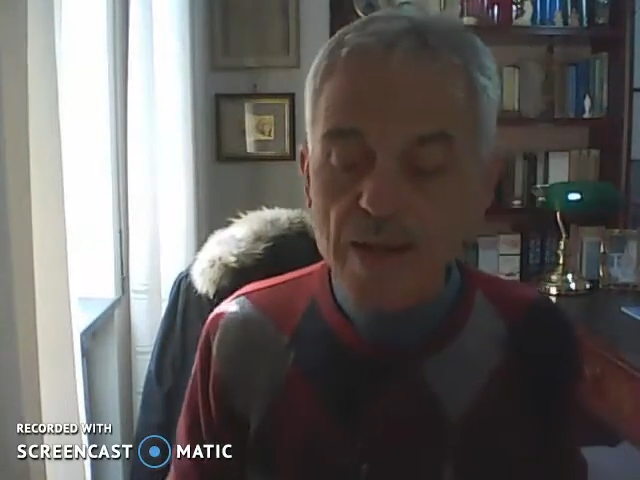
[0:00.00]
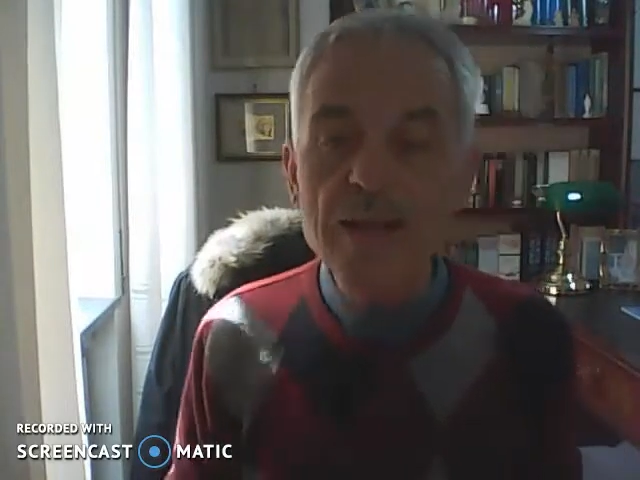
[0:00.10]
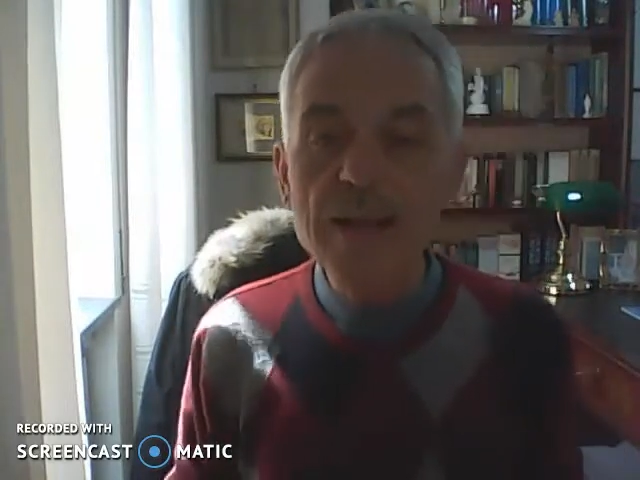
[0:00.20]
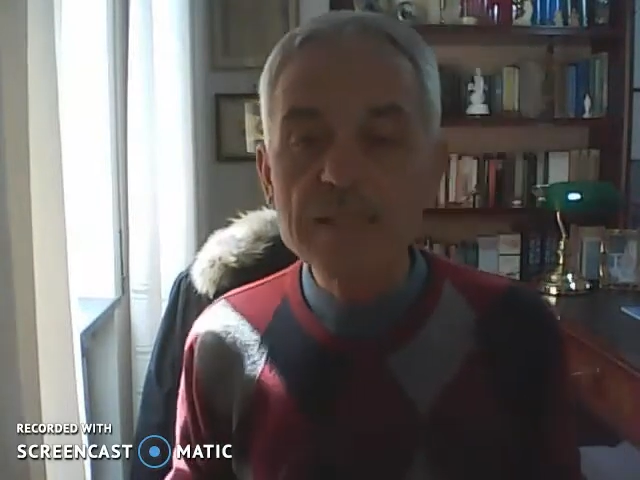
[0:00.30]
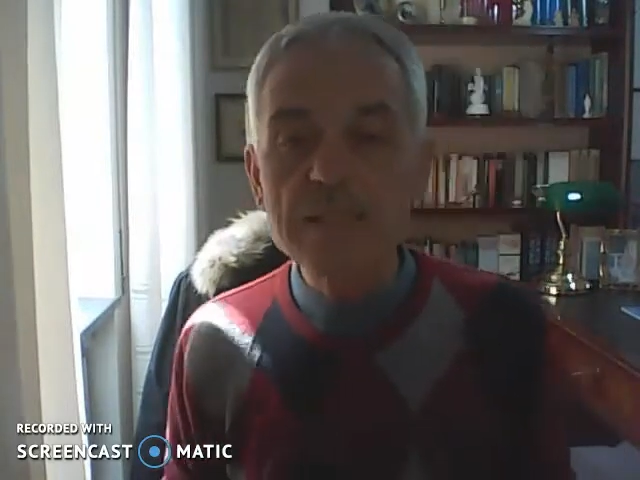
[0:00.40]

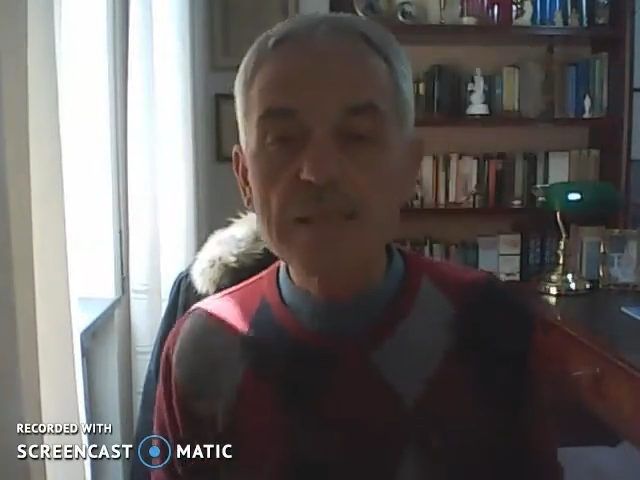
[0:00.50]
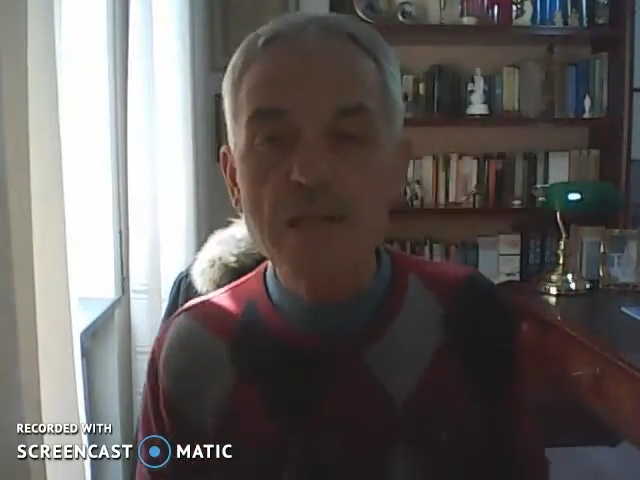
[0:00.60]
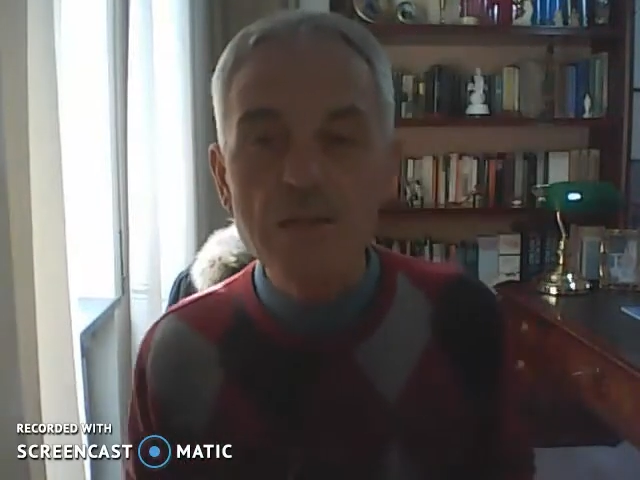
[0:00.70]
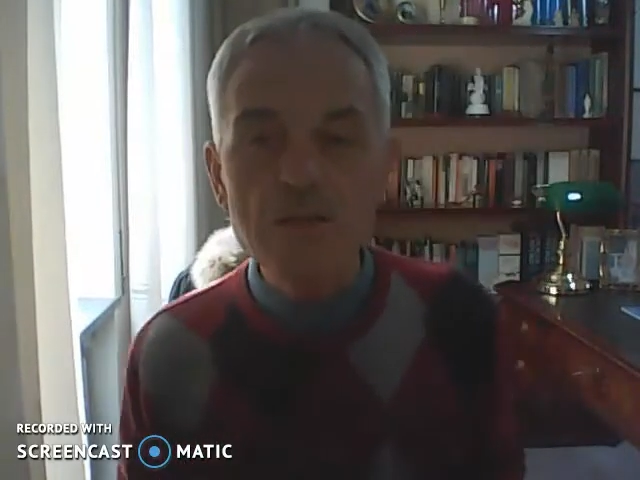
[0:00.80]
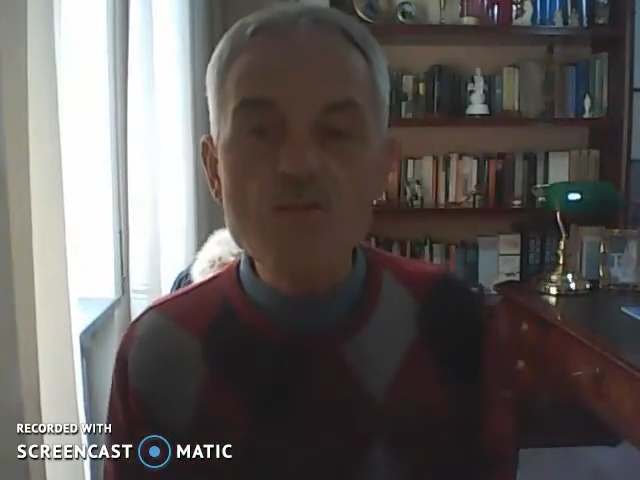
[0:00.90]

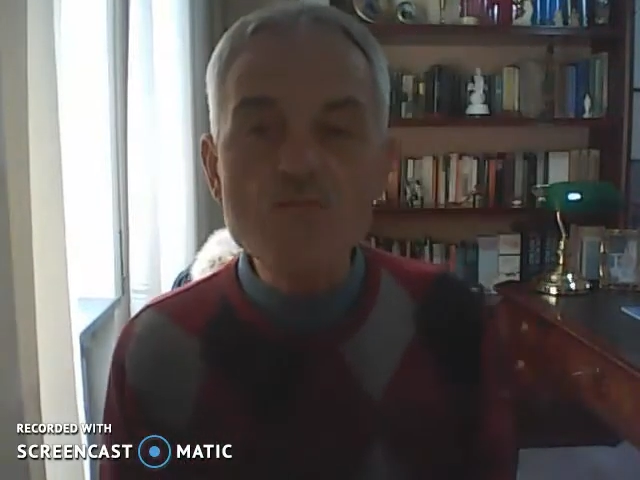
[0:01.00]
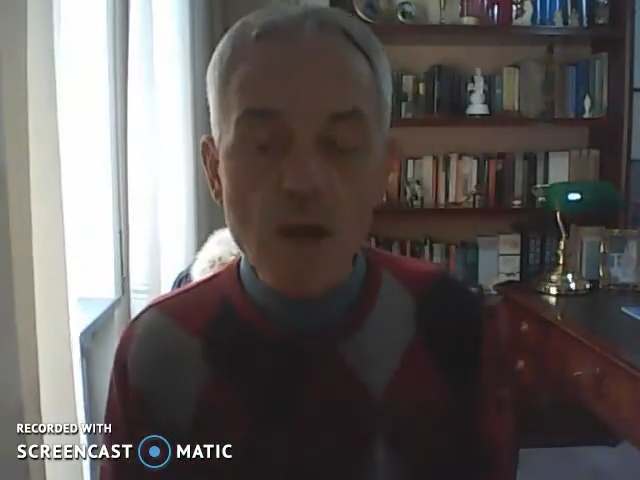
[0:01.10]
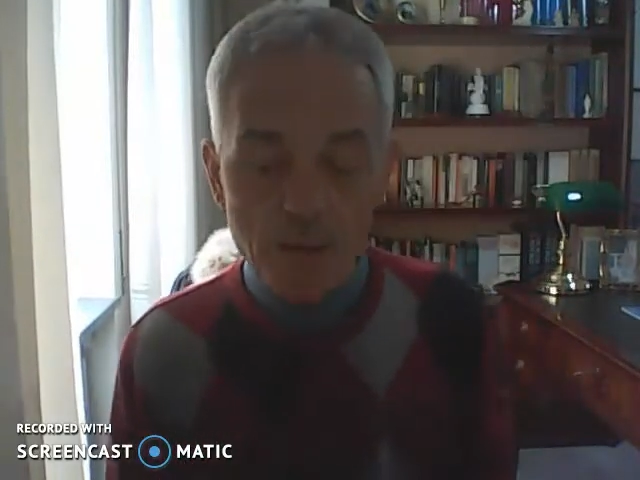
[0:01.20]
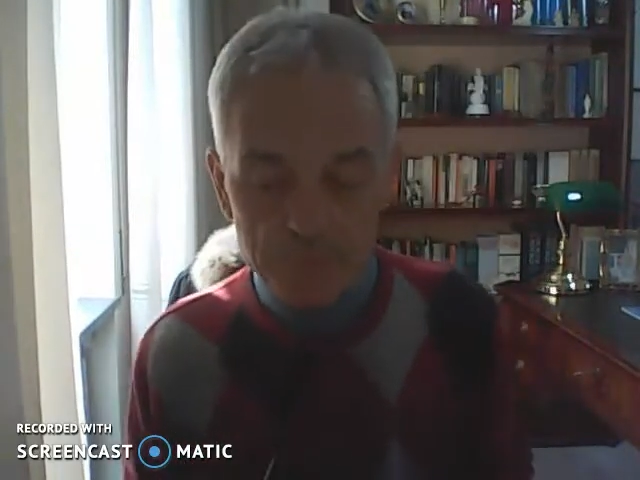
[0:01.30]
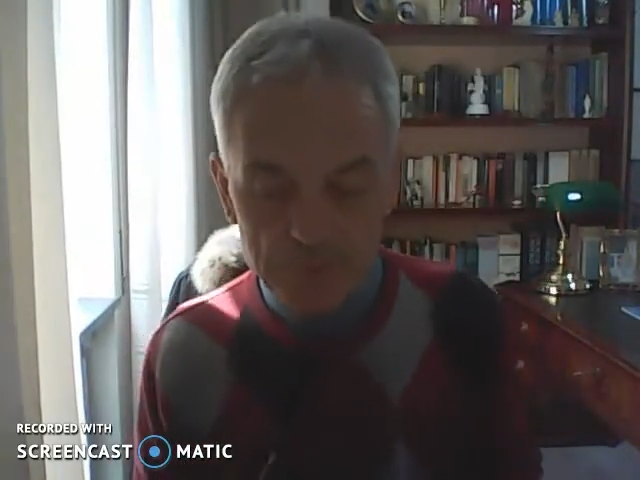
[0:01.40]
less
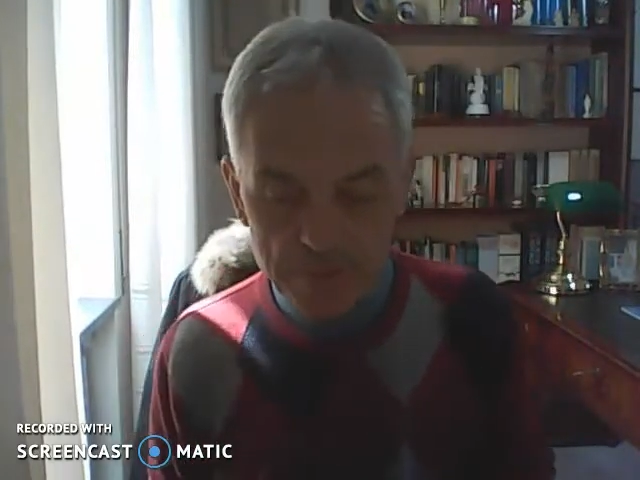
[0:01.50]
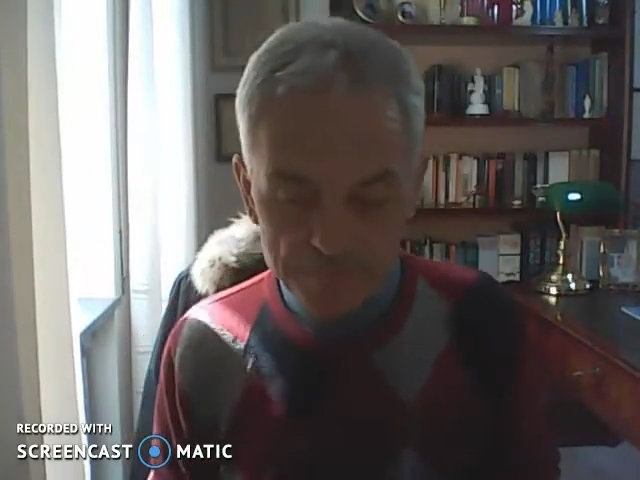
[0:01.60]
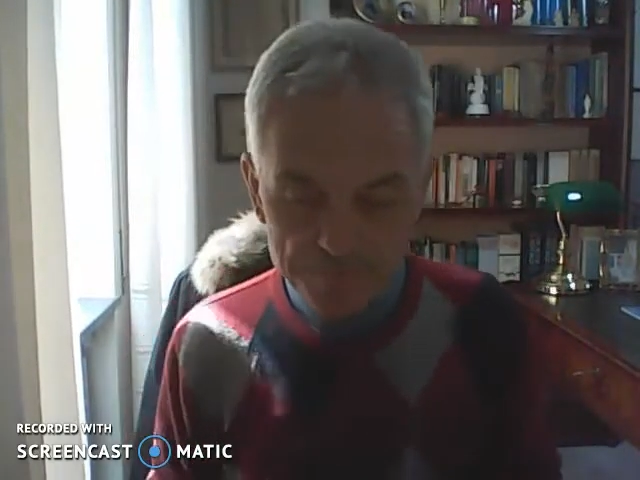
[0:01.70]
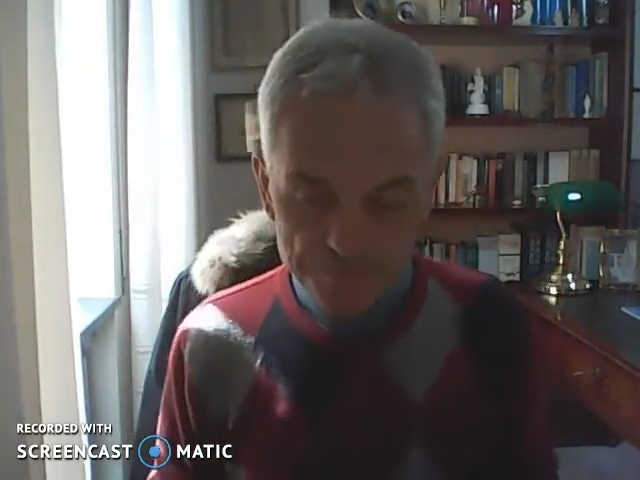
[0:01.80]
corrupt.